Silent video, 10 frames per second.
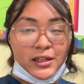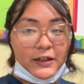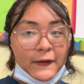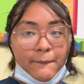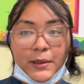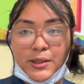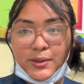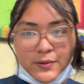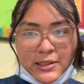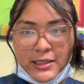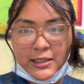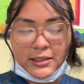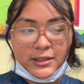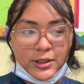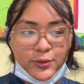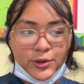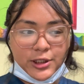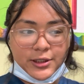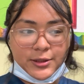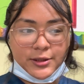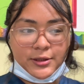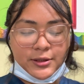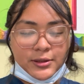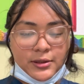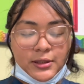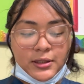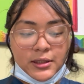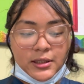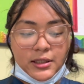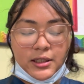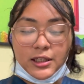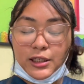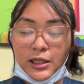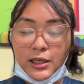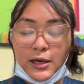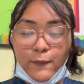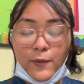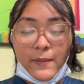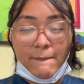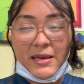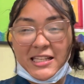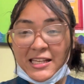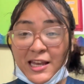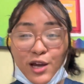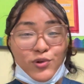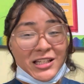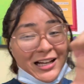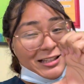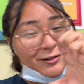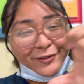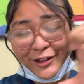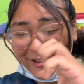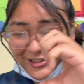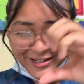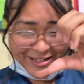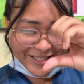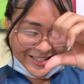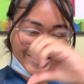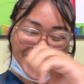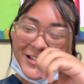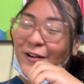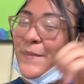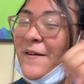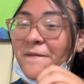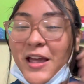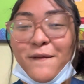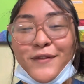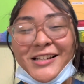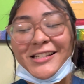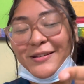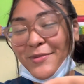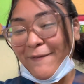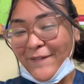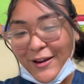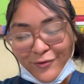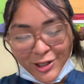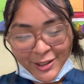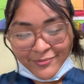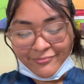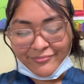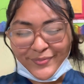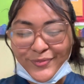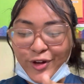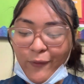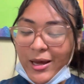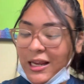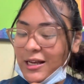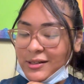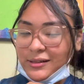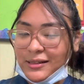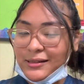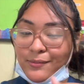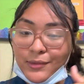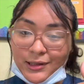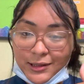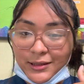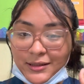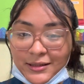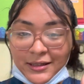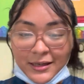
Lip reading: I'm so excited to start working. Yeah, I'm with my PCA, which I love her. Her my favorite, she my favorite. Nobody else's, mom's.